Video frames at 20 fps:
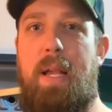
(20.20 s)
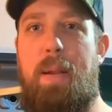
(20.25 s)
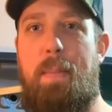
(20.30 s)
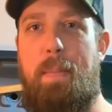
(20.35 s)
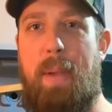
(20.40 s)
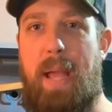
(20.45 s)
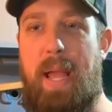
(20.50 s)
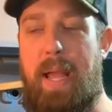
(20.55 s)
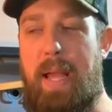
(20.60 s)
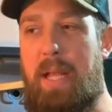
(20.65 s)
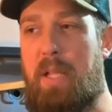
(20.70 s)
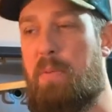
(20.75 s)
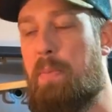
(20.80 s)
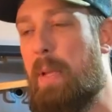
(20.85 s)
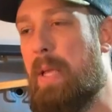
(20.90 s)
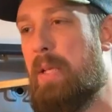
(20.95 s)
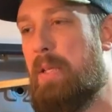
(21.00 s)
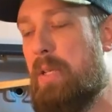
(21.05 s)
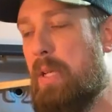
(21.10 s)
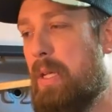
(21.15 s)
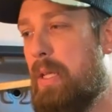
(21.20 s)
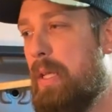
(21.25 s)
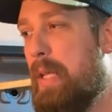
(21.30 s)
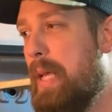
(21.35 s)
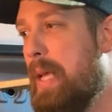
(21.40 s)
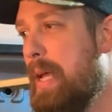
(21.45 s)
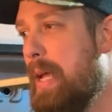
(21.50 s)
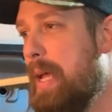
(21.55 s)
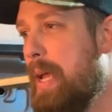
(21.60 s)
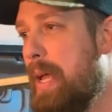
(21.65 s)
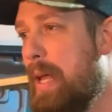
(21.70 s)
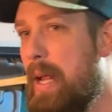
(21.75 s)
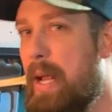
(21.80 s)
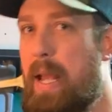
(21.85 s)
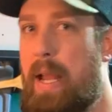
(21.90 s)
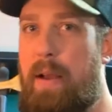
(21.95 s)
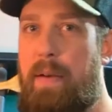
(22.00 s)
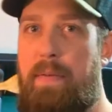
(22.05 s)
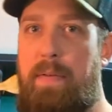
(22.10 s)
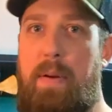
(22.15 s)
bags, basically. I
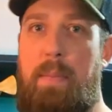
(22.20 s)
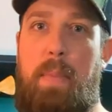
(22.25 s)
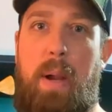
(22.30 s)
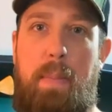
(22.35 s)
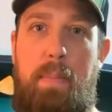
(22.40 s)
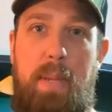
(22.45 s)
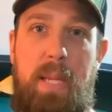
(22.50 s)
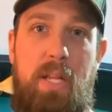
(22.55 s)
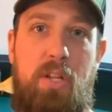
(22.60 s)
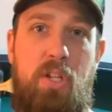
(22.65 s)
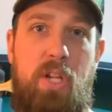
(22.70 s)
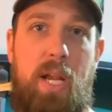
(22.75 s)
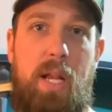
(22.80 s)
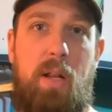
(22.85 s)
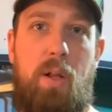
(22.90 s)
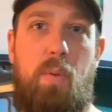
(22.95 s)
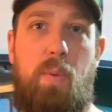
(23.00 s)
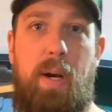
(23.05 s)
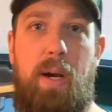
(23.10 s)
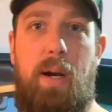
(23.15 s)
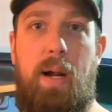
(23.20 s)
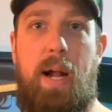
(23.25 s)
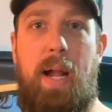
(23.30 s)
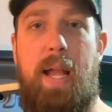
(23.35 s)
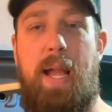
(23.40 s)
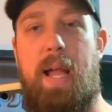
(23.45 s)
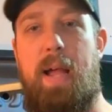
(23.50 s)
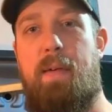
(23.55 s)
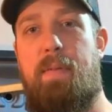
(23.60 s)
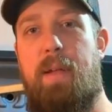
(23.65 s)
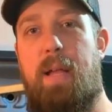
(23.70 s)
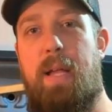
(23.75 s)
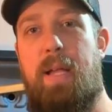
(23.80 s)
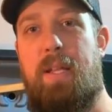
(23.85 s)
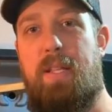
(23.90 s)
have my B channel where I have